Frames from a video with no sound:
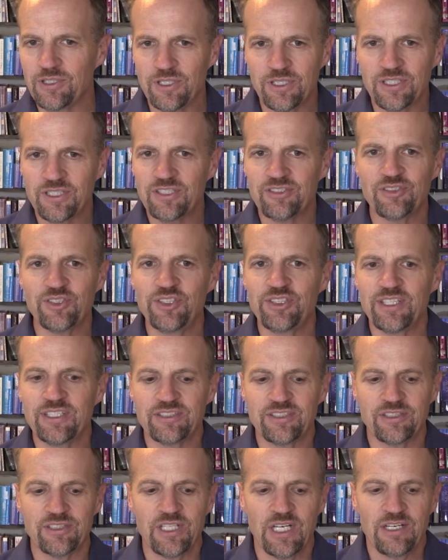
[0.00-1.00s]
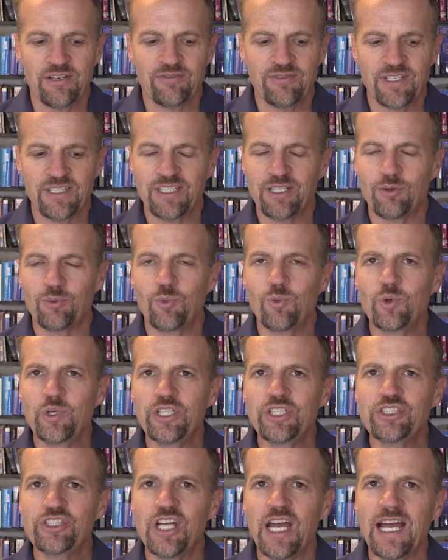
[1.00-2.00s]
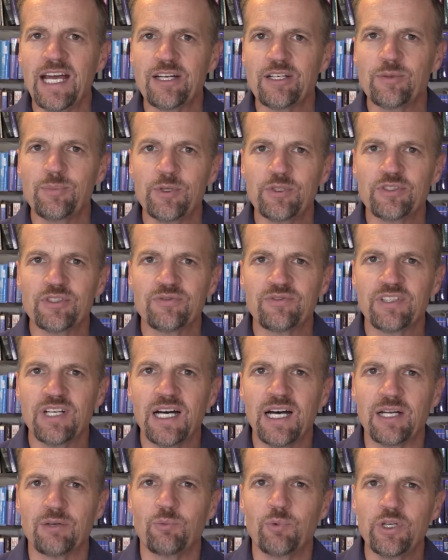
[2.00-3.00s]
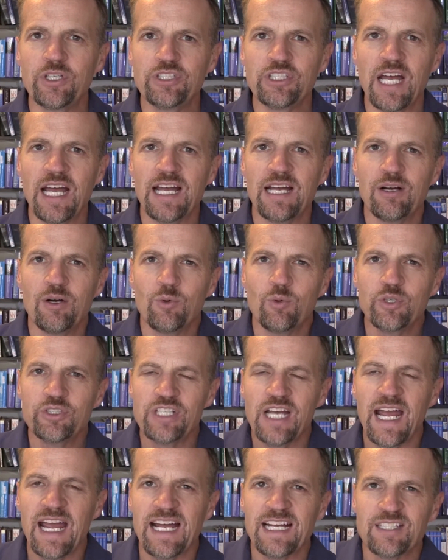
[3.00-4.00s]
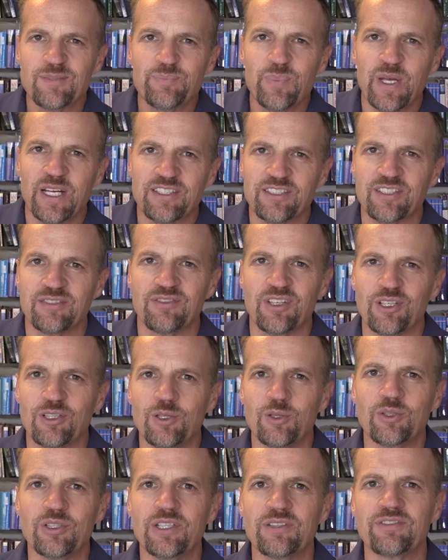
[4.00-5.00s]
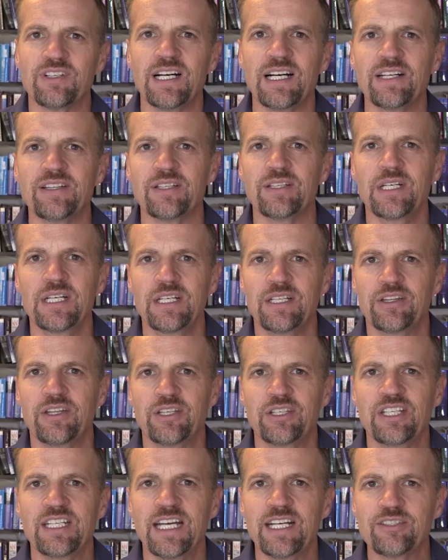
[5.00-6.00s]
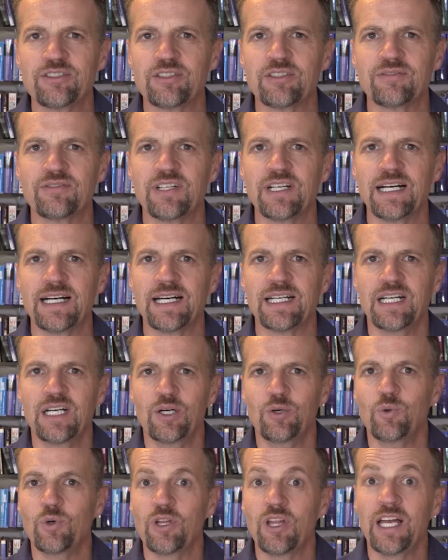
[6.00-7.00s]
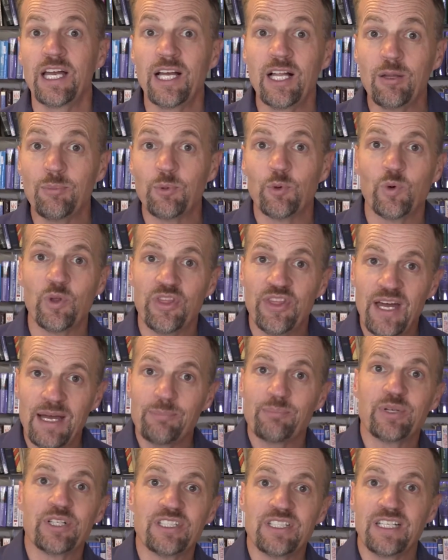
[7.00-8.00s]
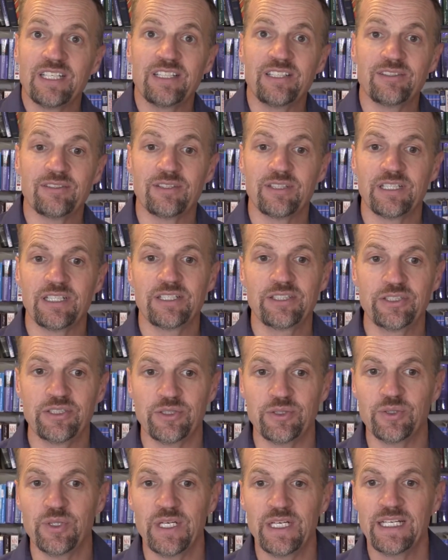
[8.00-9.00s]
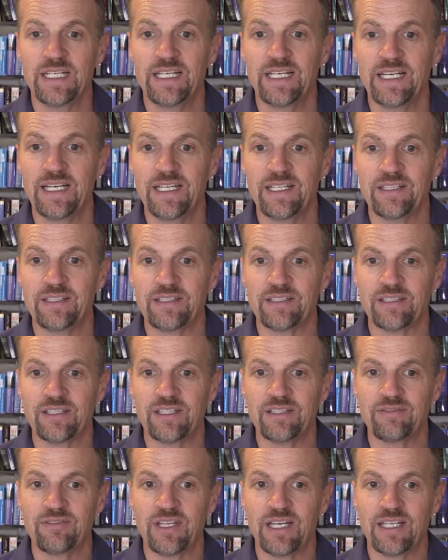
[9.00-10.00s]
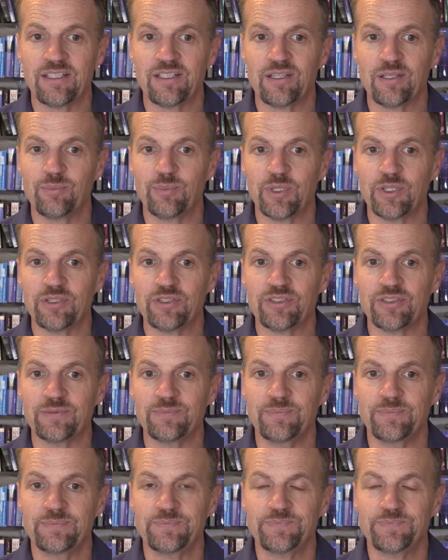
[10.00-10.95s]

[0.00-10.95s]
look at this index and find out which attributes of God, which aspects of the glory of God, the nature of God will help with that particular issue and give that to the person.